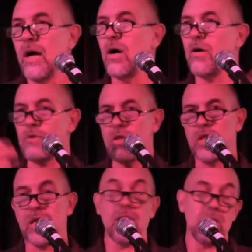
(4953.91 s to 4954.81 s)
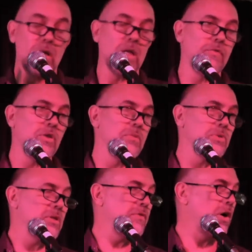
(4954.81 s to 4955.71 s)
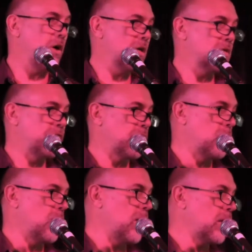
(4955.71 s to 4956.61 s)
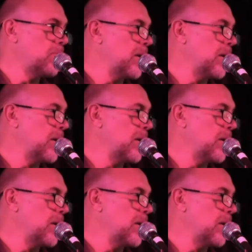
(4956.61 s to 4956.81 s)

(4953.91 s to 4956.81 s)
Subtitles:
I often think, I lived in the Pacific Islands for a while, and